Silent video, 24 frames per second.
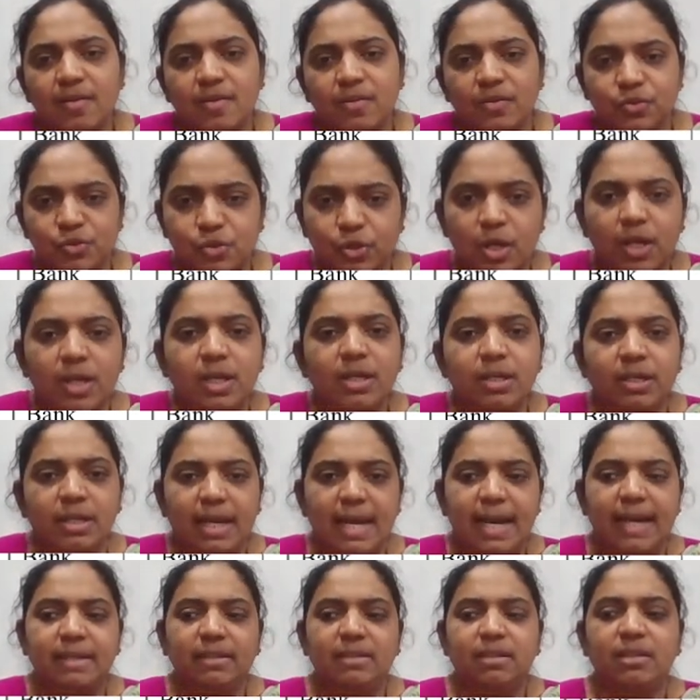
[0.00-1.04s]
So
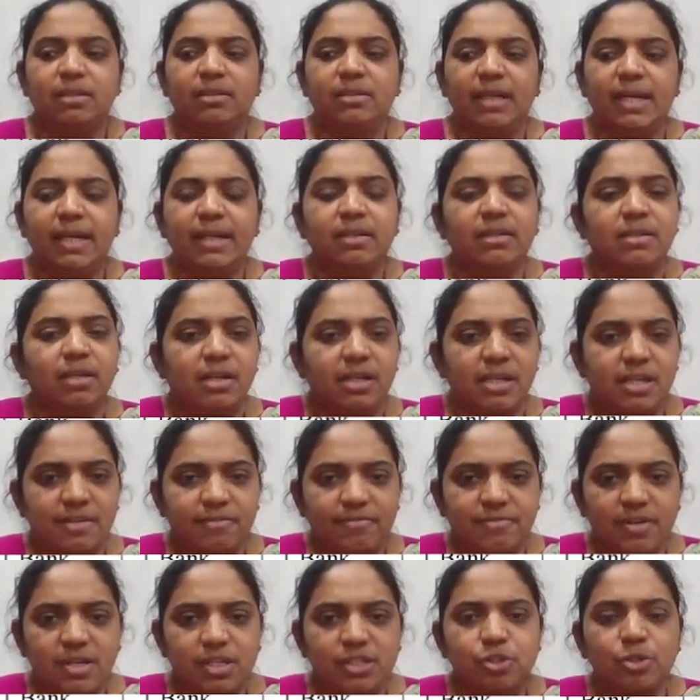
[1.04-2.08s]
at the date
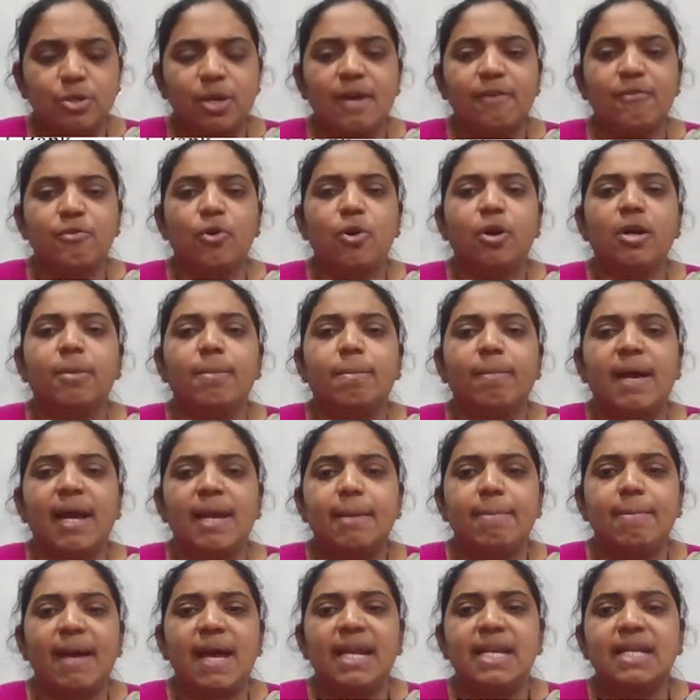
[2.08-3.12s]
31st, you have wrote by
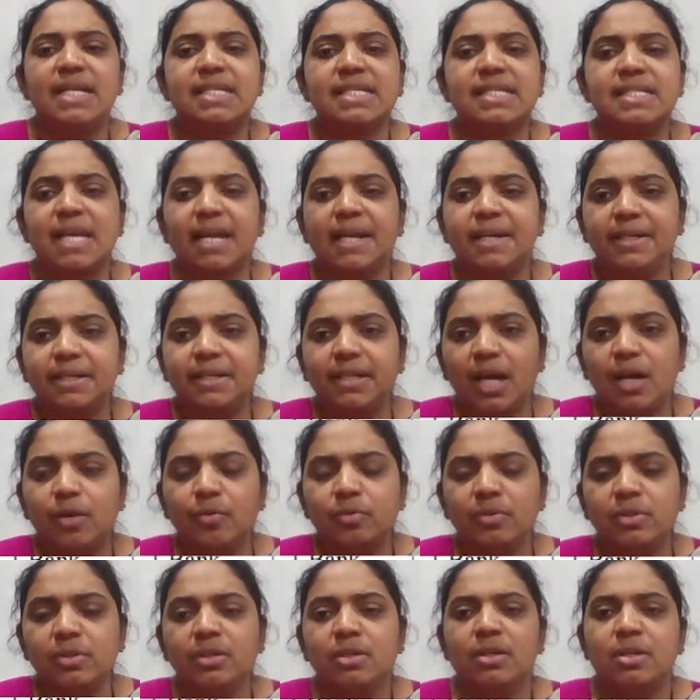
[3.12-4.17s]
balance carried down,
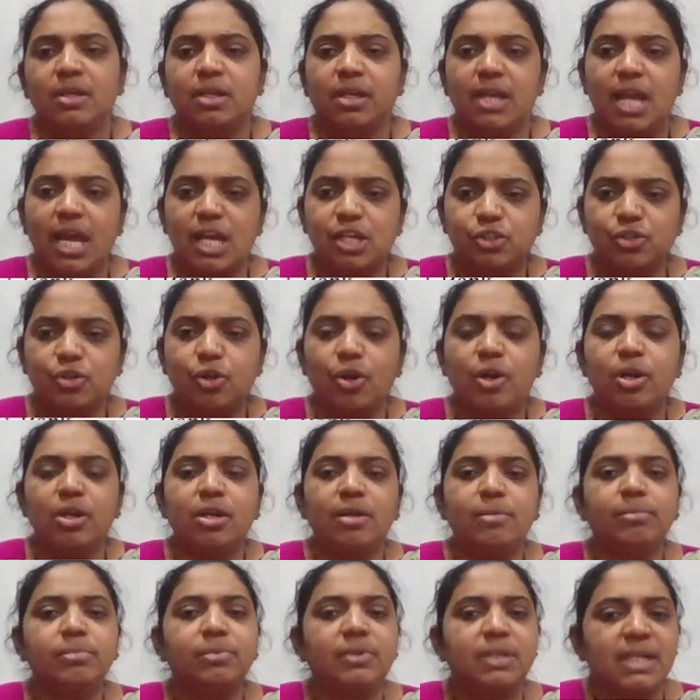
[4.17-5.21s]
cash
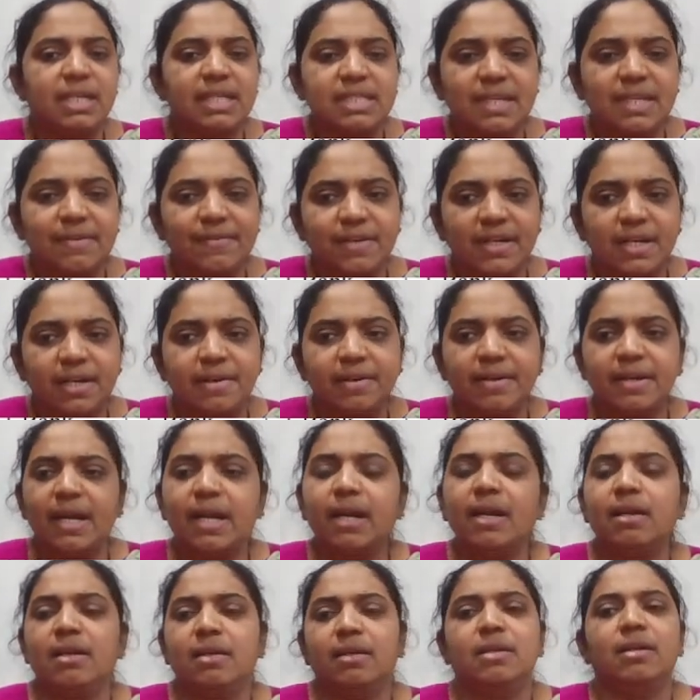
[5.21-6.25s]
column 3,700,
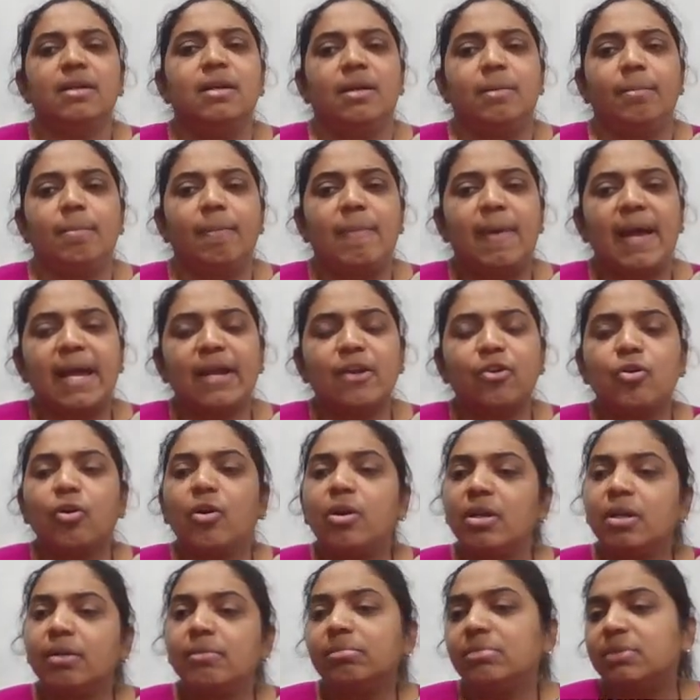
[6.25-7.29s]
bank
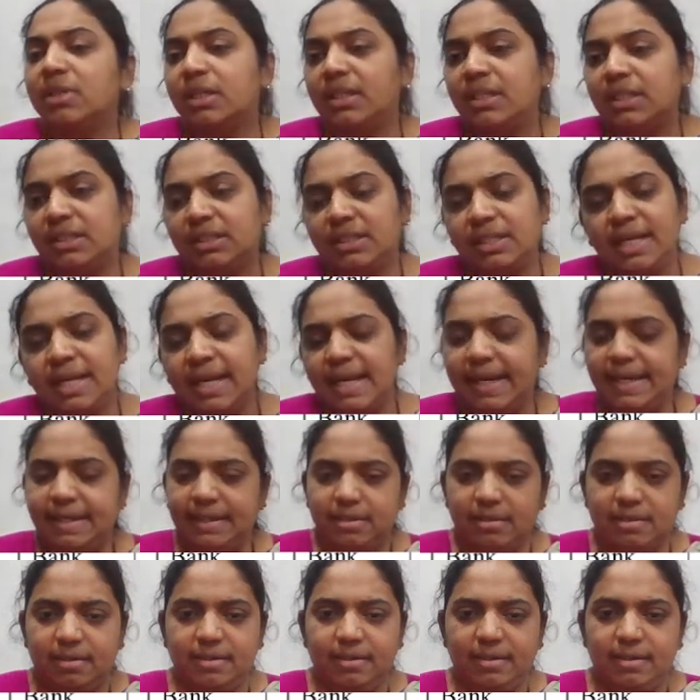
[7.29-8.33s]
column
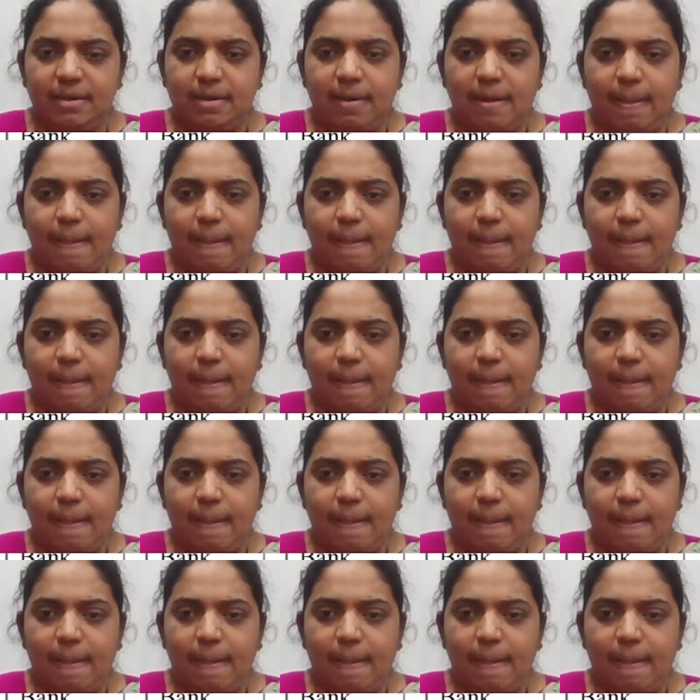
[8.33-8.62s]
33,800.